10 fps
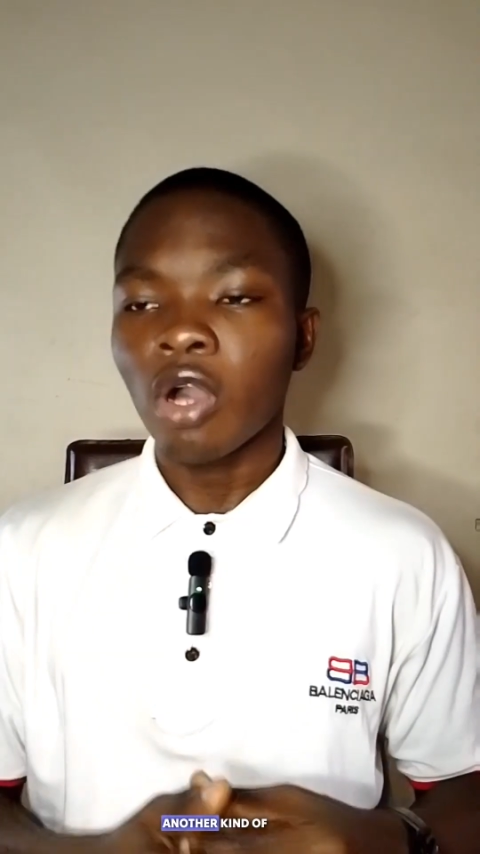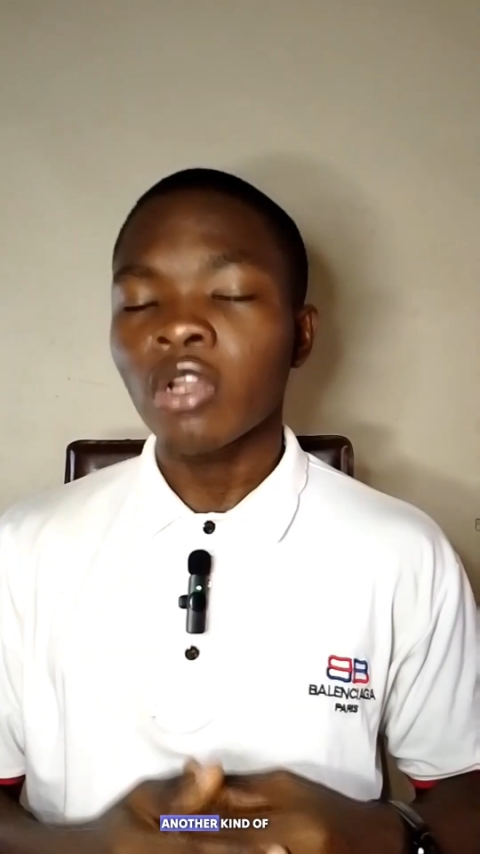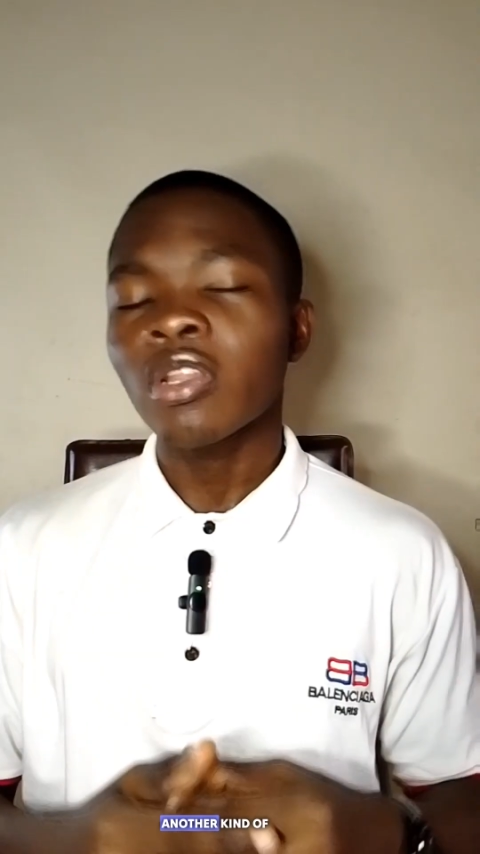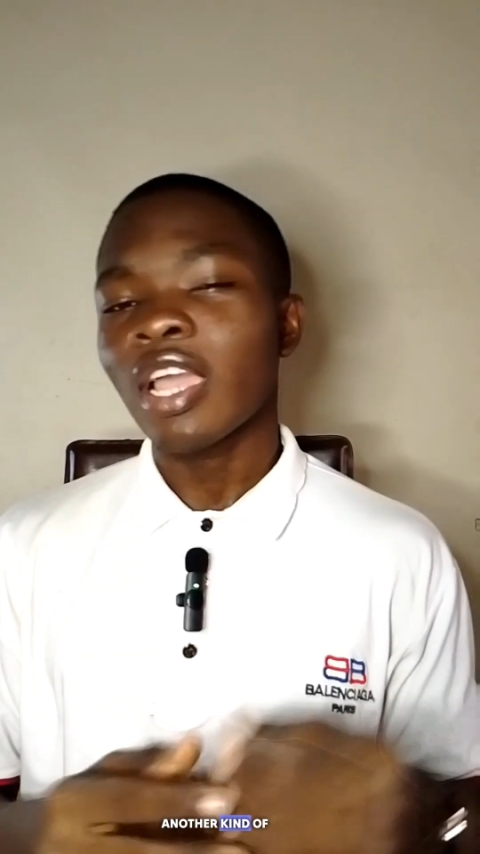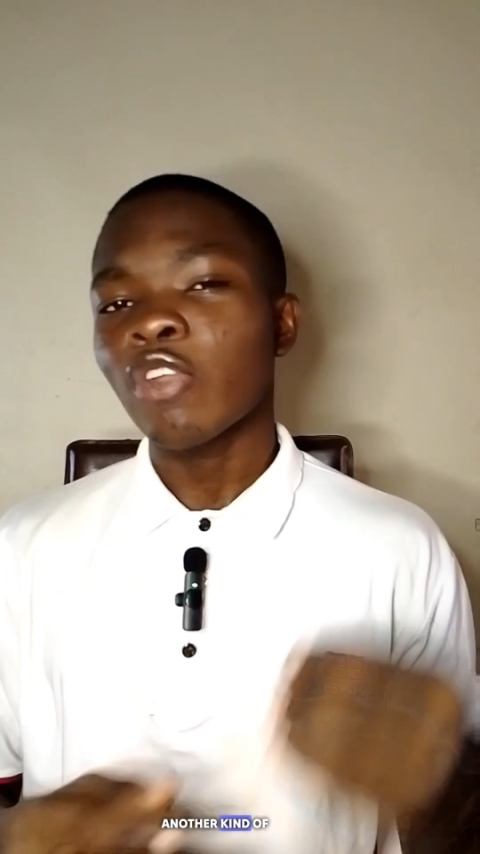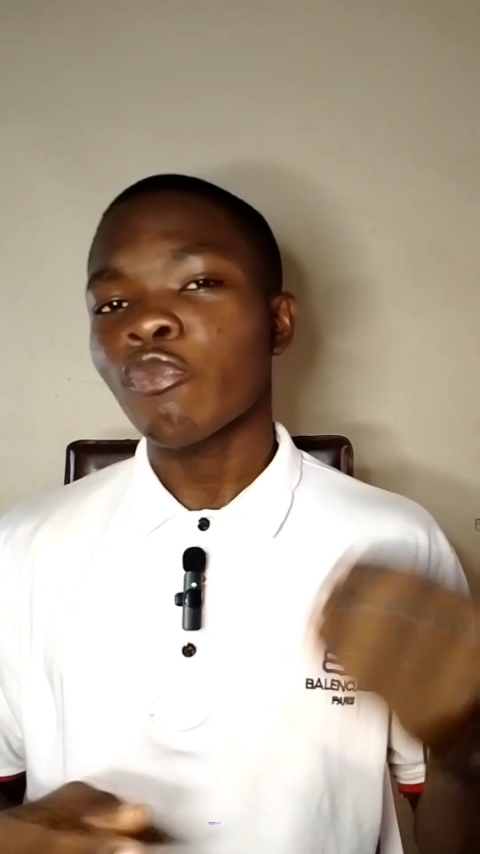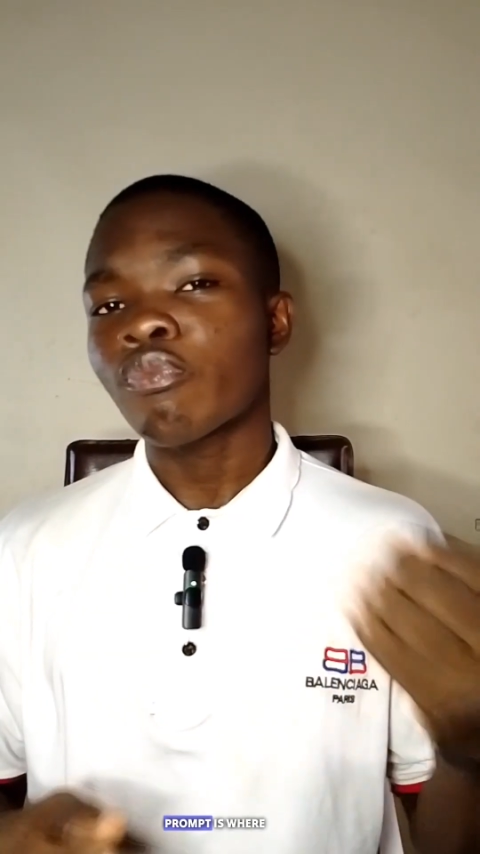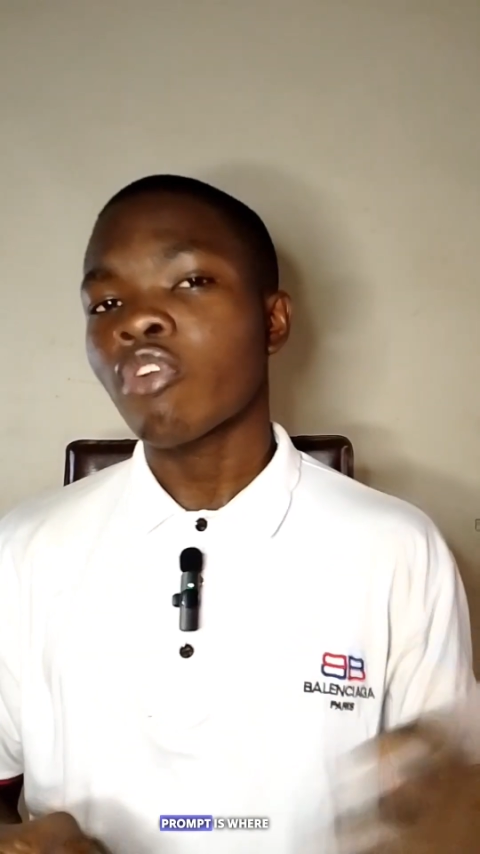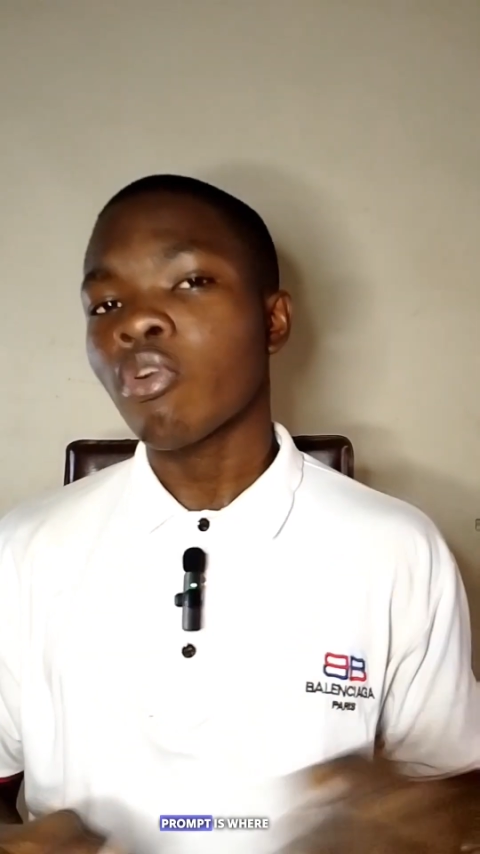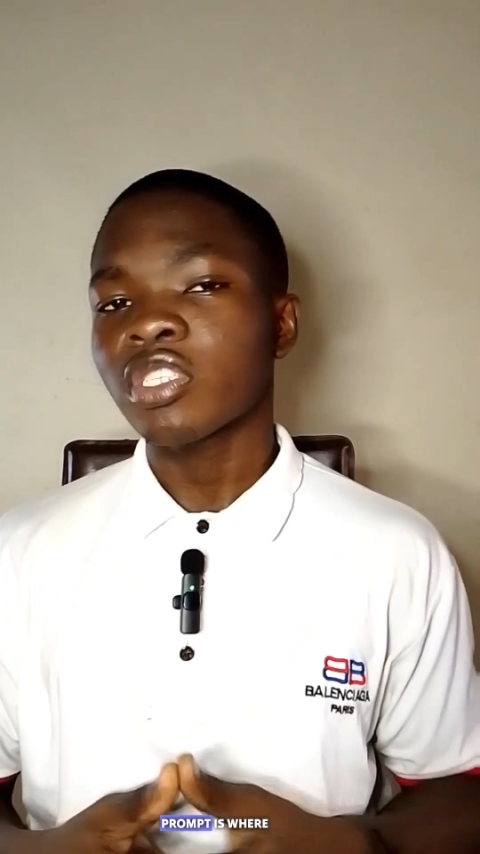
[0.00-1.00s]
Another kind of
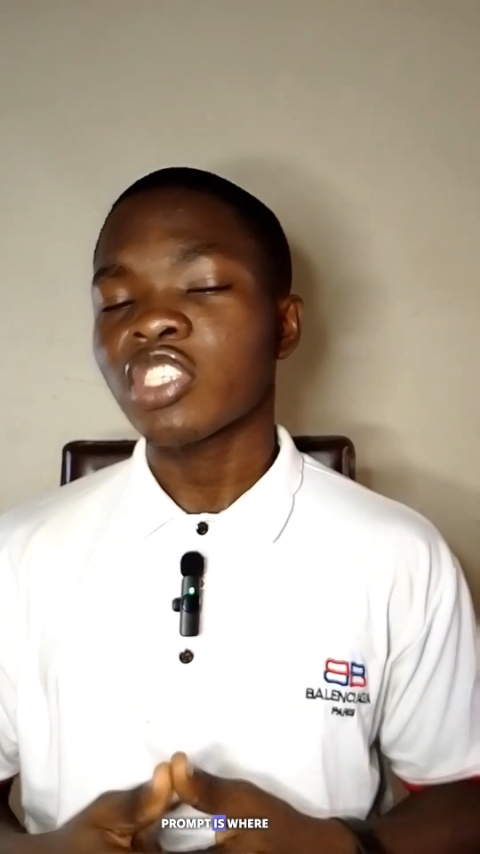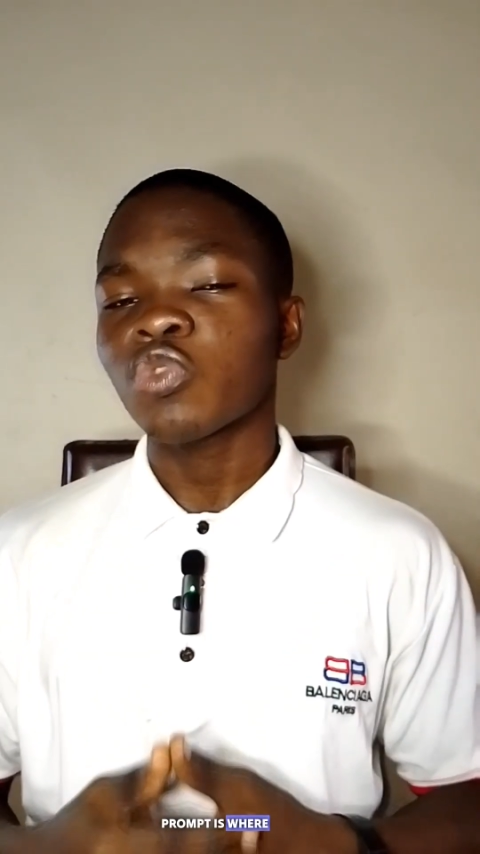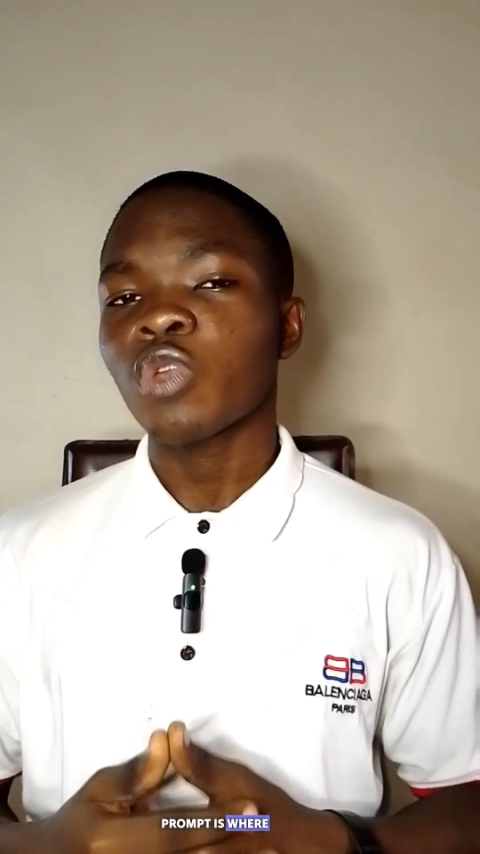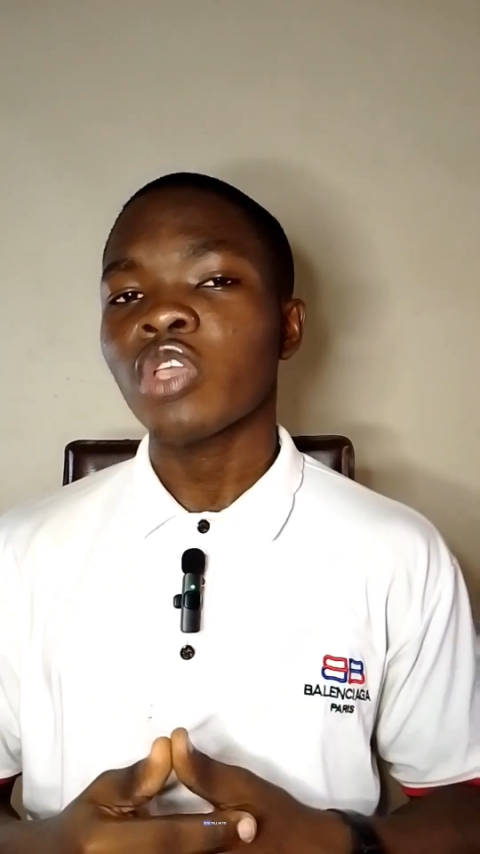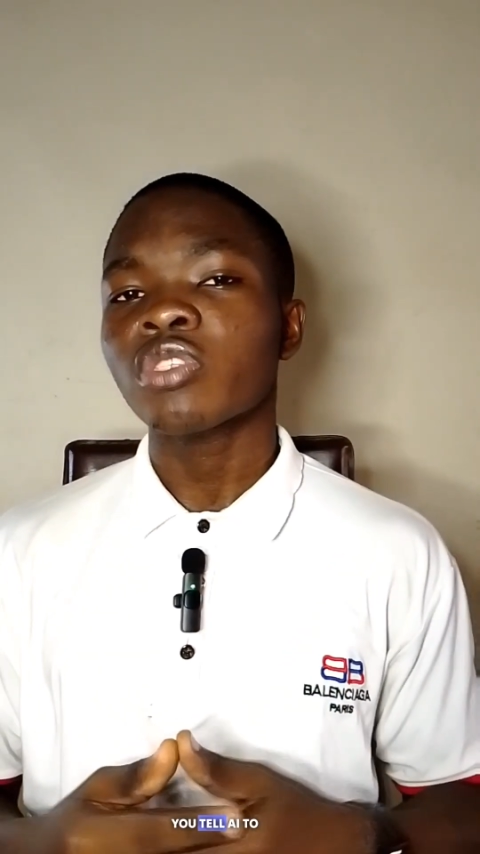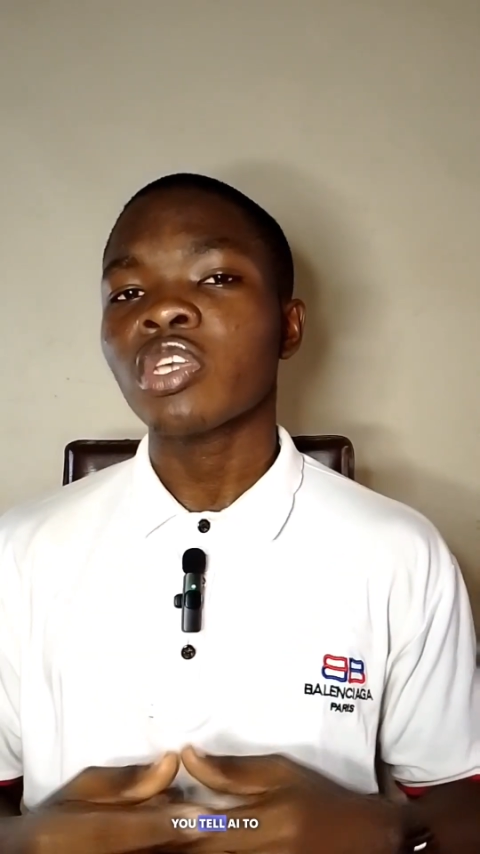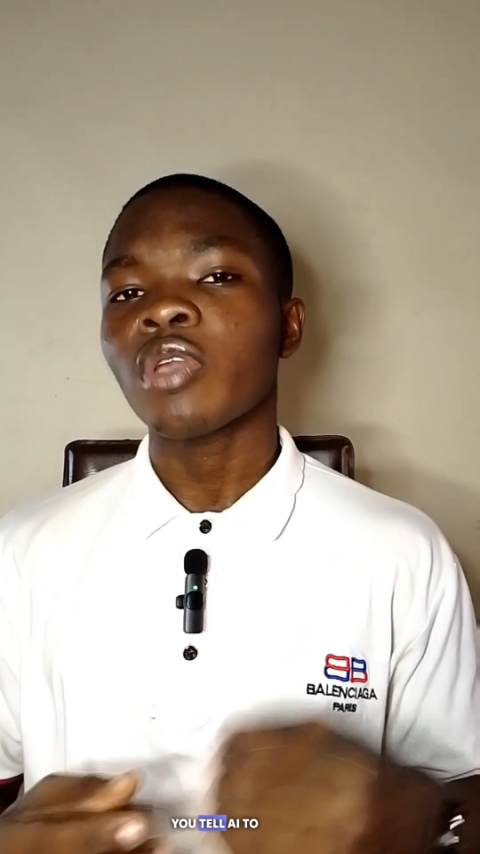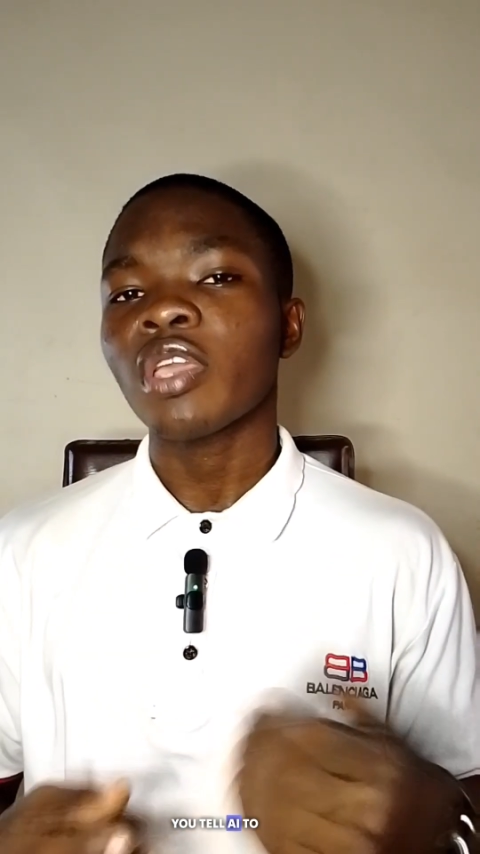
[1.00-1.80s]
prompt is where you tell